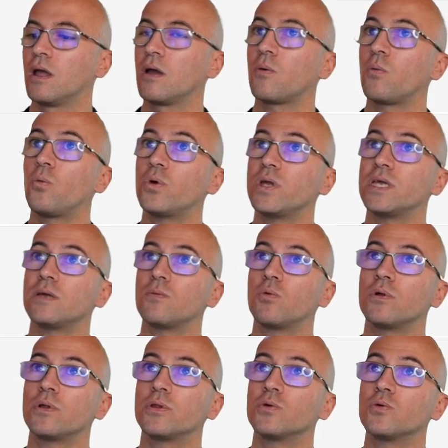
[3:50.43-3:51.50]
we
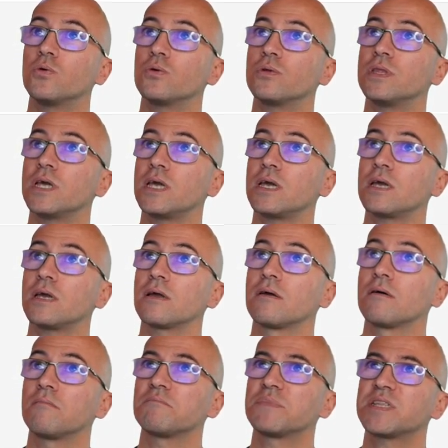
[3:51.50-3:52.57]
will do the
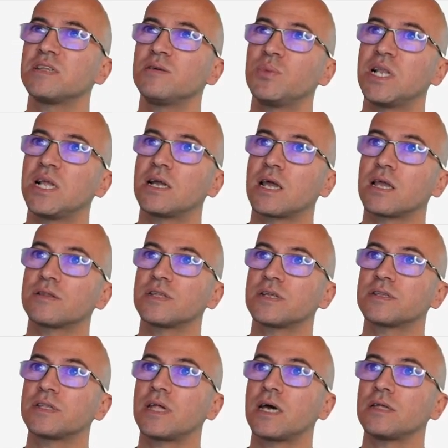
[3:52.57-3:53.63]
similar
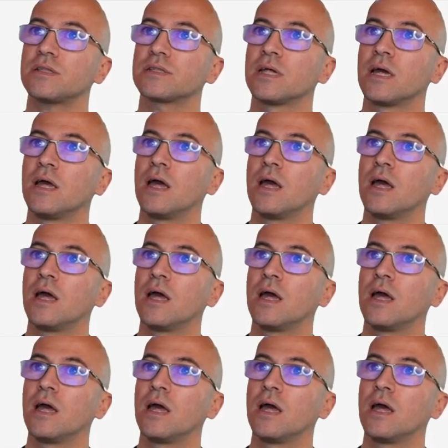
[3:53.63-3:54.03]
exercise.